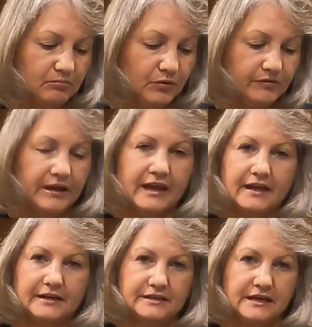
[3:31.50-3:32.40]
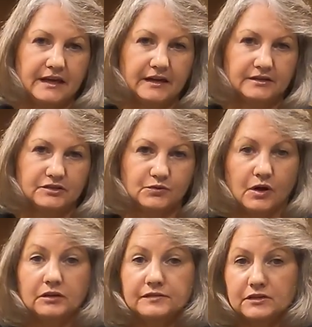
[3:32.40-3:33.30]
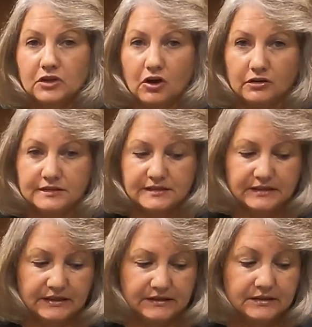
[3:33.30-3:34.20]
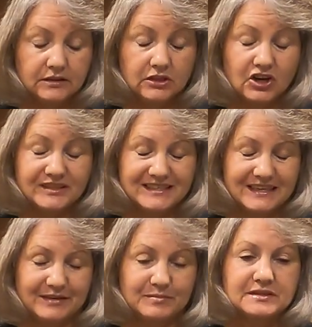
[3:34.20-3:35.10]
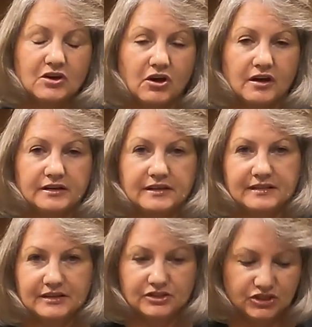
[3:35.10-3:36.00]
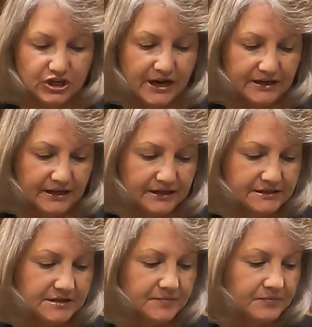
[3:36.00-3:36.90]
move ahead and do all of the long seams on the jacket.